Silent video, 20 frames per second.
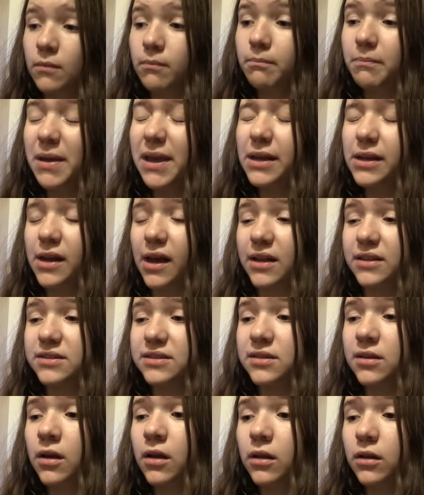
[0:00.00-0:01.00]

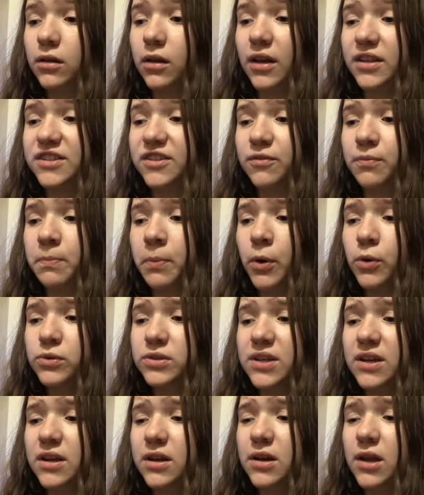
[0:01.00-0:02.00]
Peanuts. Lots of
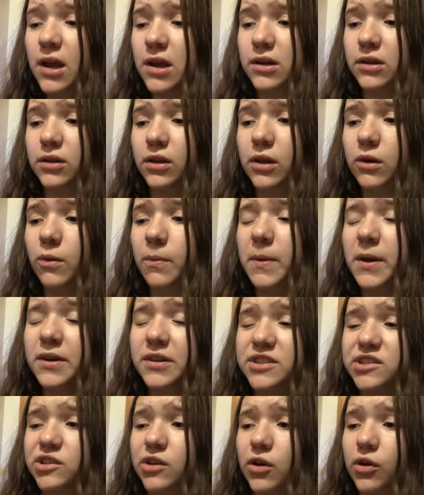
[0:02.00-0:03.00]
protein and a little bit of
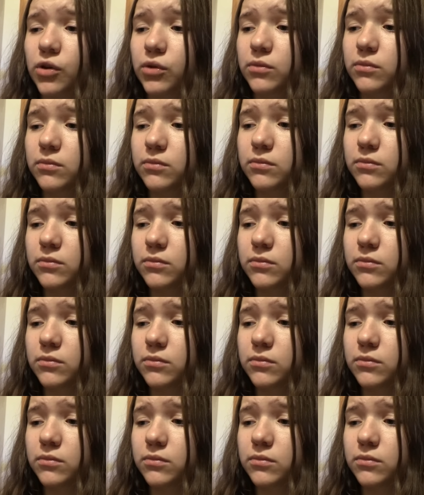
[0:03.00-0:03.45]
salt.